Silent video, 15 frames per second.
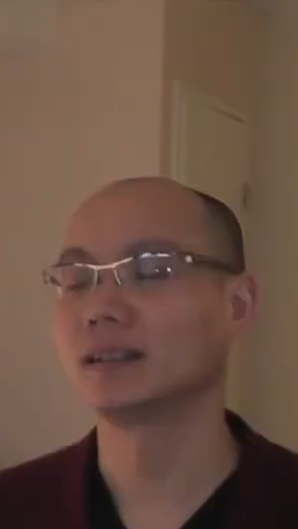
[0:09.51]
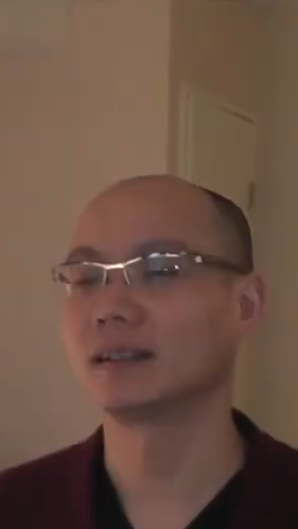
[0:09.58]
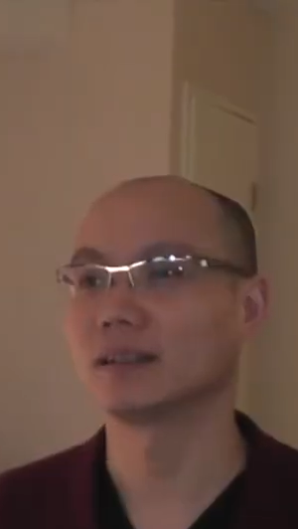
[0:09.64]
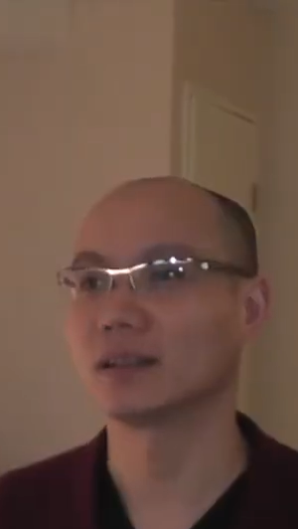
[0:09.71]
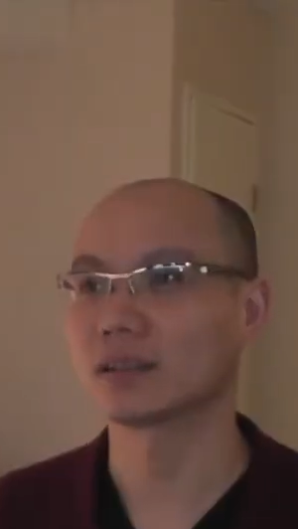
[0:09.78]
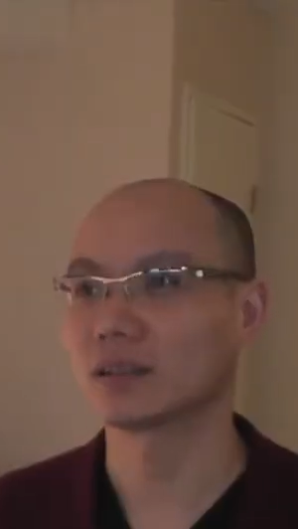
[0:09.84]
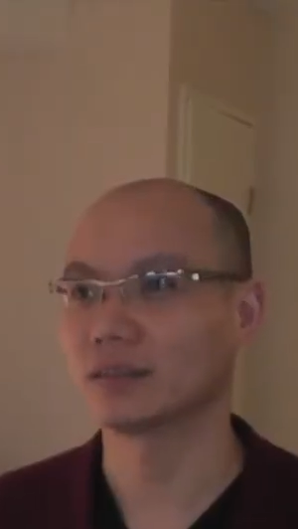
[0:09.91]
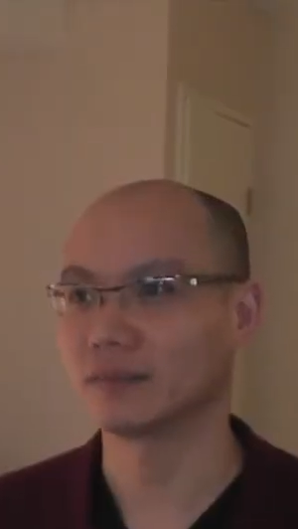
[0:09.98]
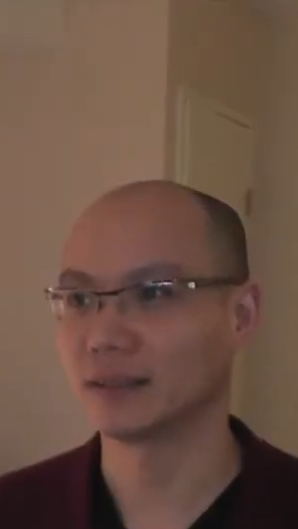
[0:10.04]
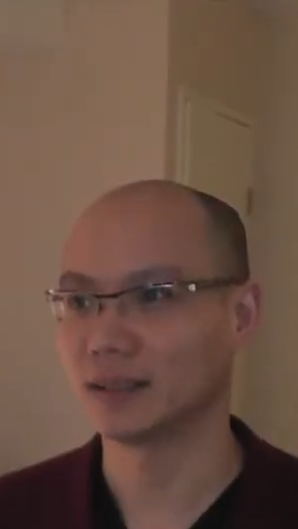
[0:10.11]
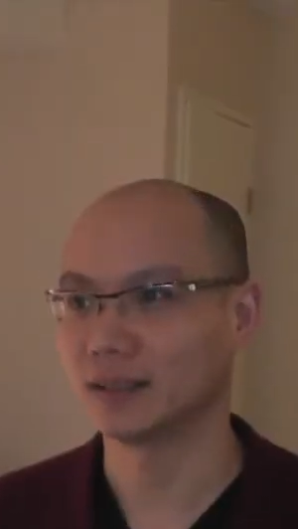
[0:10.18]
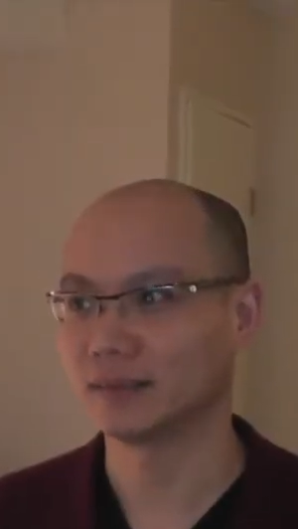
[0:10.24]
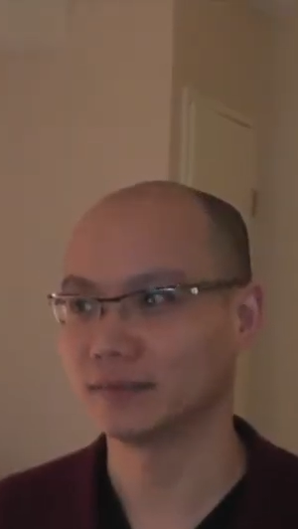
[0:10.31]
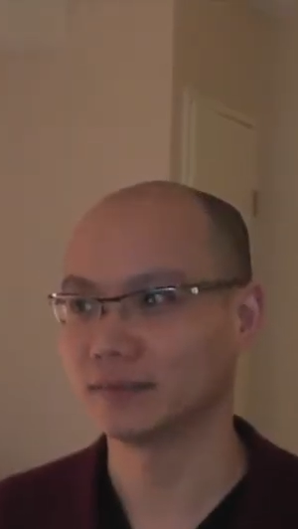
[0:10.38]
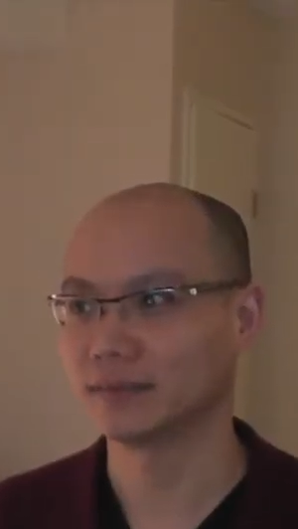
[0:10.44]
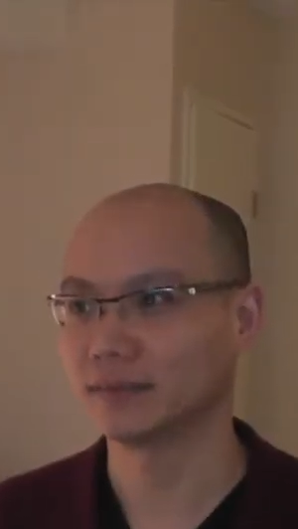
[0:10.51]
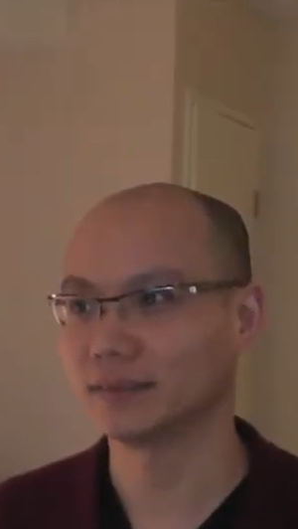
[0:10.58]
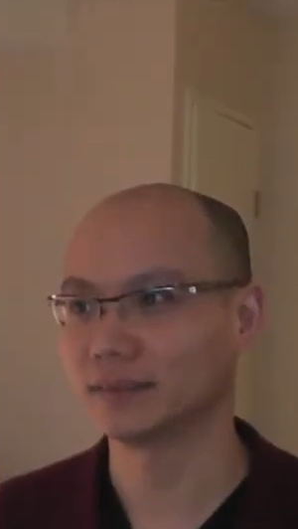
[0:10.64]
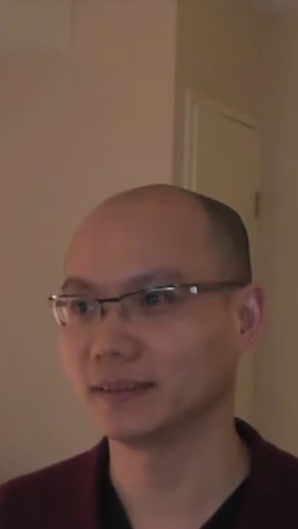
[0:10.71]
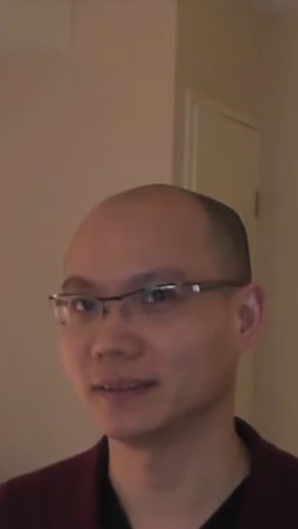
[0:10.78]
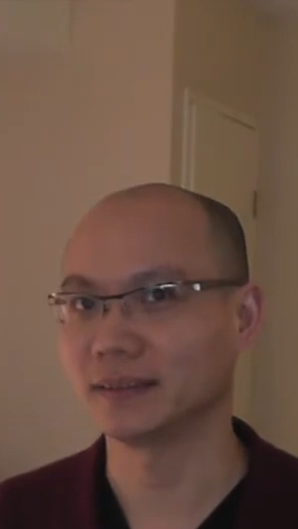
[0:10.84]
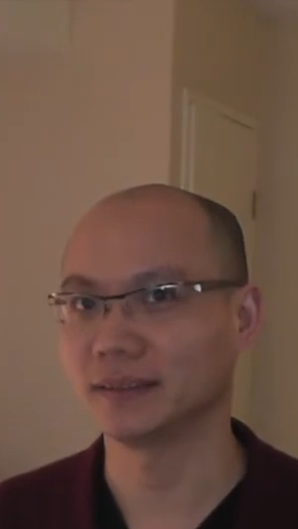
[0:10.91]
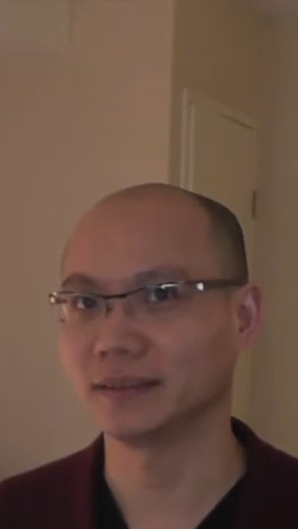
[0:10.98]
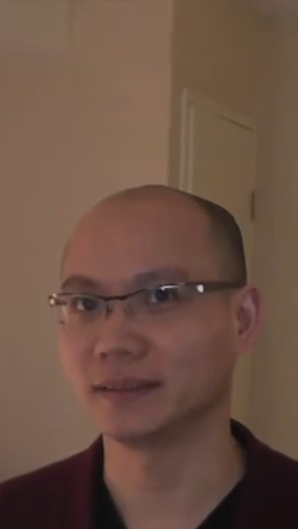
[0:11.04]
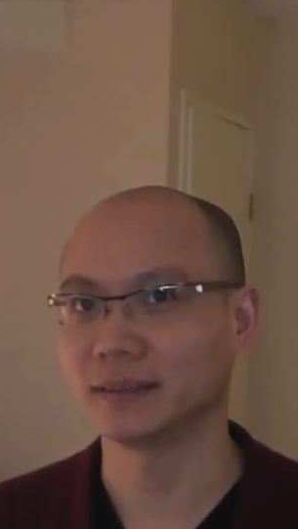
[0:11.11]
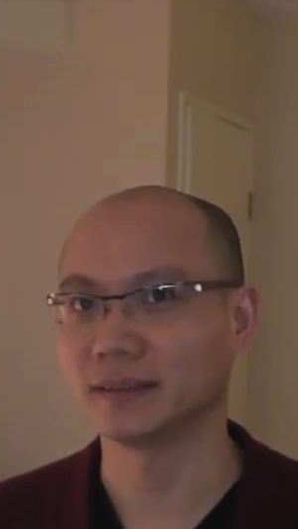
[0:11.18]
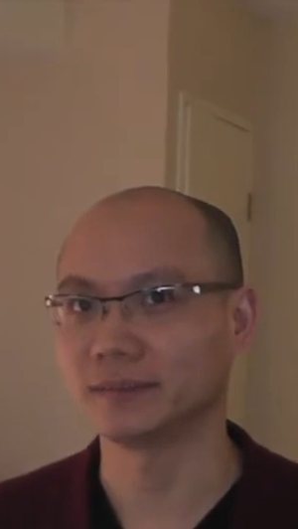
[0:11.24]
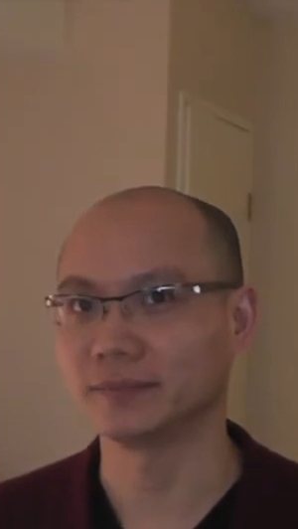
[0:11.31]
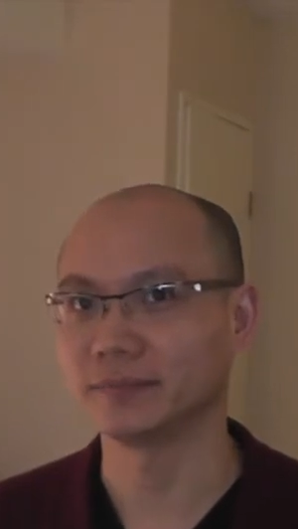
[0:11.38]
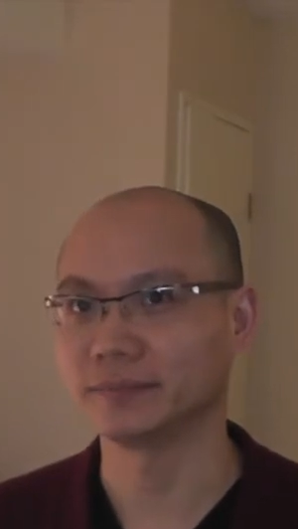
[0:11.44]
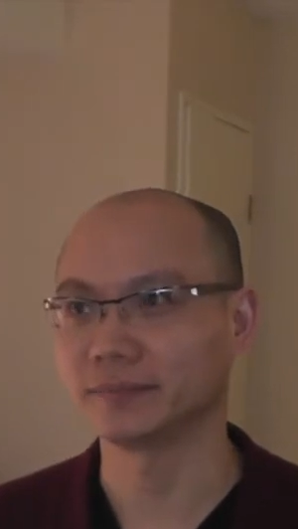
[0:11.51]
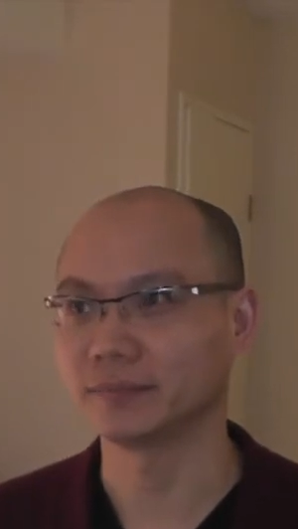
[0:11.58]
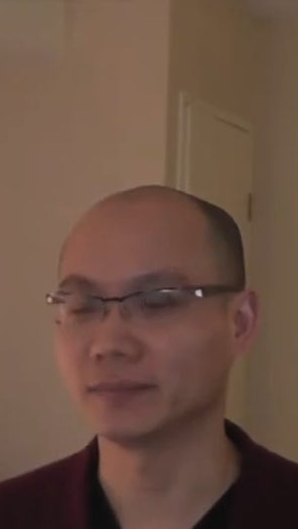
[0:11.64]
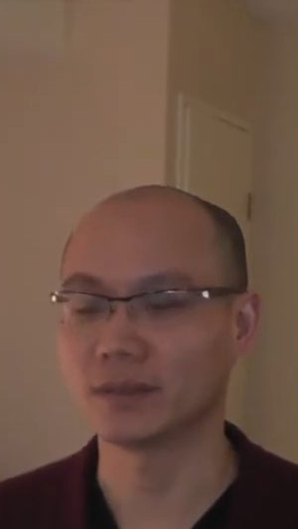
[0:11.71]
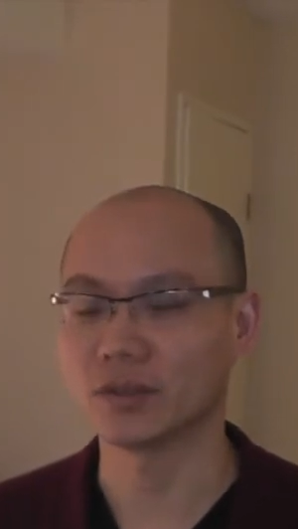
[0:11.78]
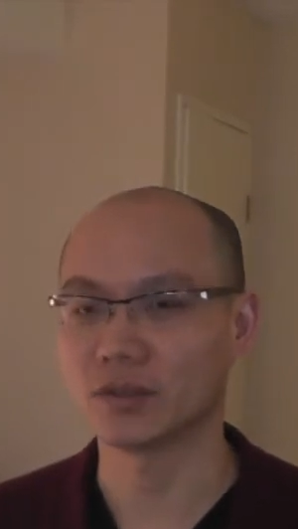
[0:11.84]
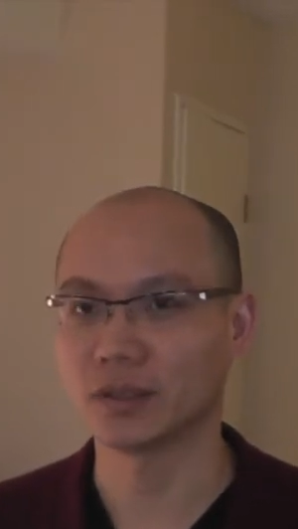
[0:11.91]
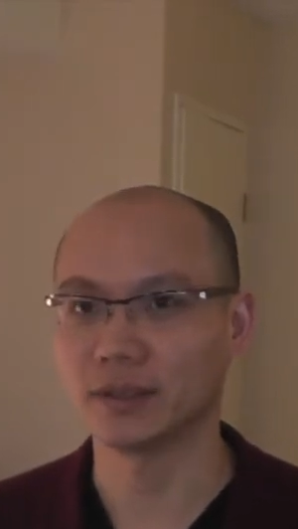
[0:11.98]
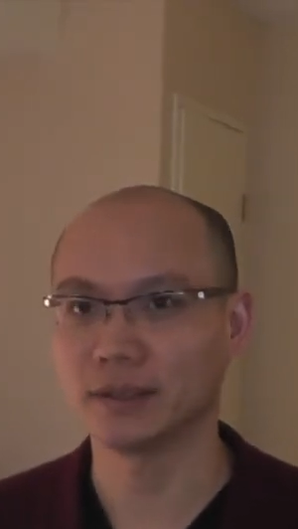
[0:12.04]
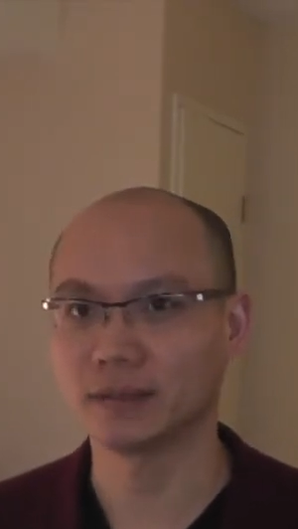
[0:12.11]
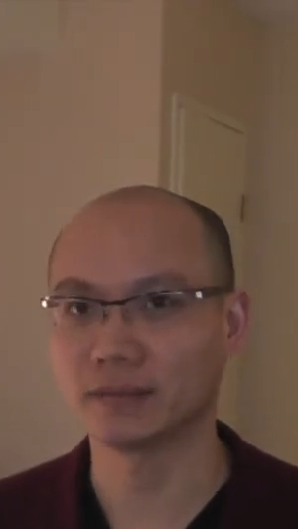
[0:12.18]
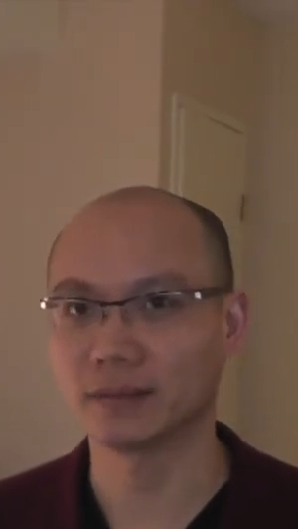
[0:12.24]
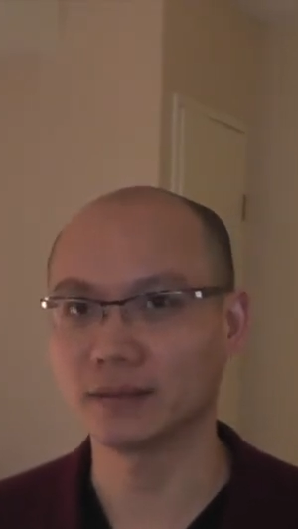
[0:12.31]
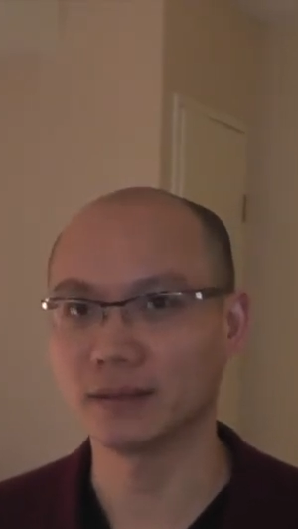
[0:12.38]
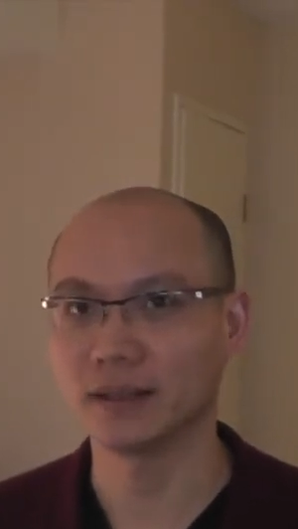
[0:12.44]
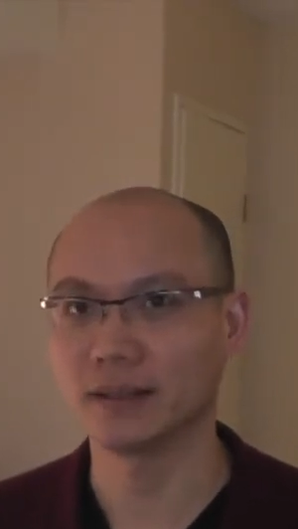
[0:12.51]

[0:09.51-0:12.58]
A lot of love and sharing.